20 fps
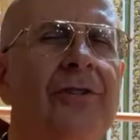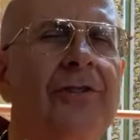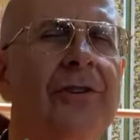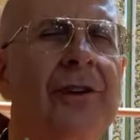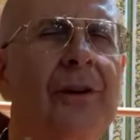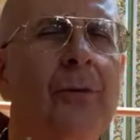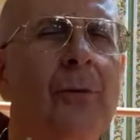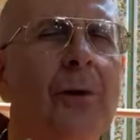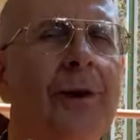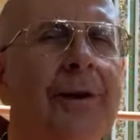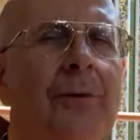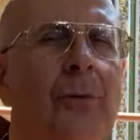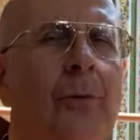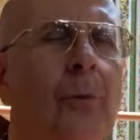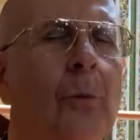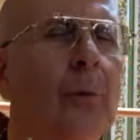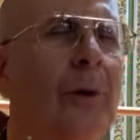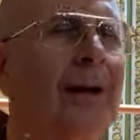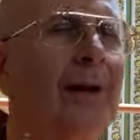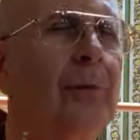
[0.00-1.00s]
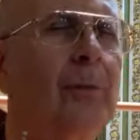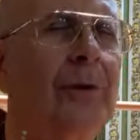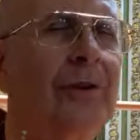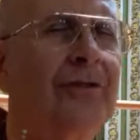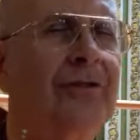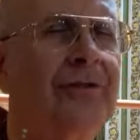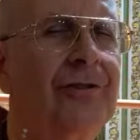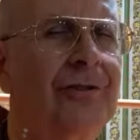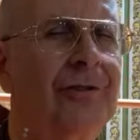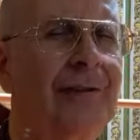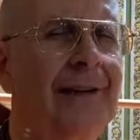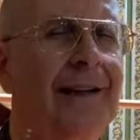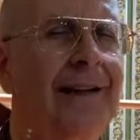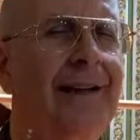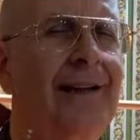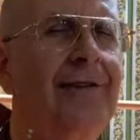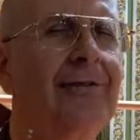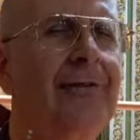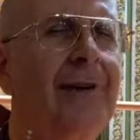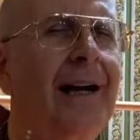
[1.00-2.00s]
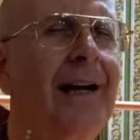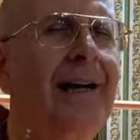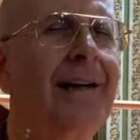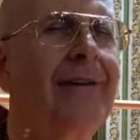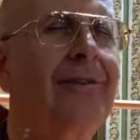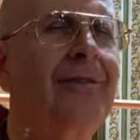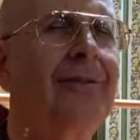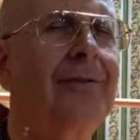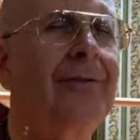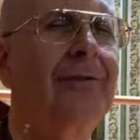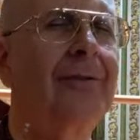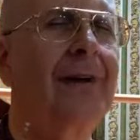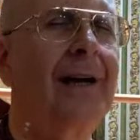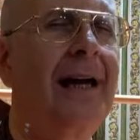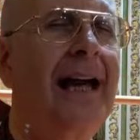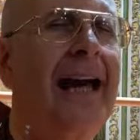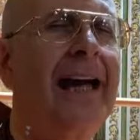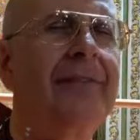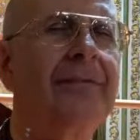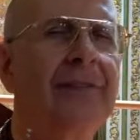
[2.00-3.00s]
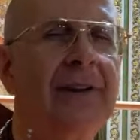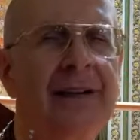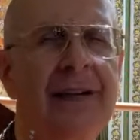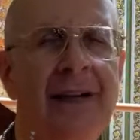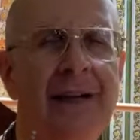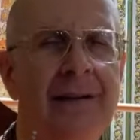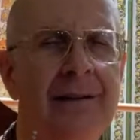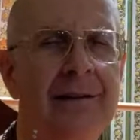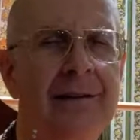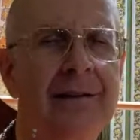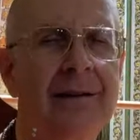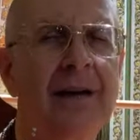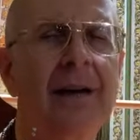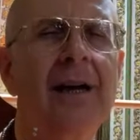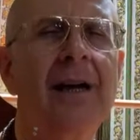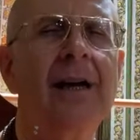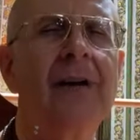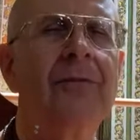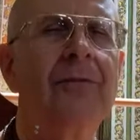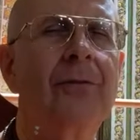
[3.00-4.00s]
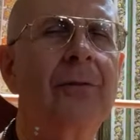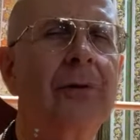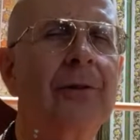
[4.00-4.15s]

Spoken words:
their well-wisher, and he tried to advocate for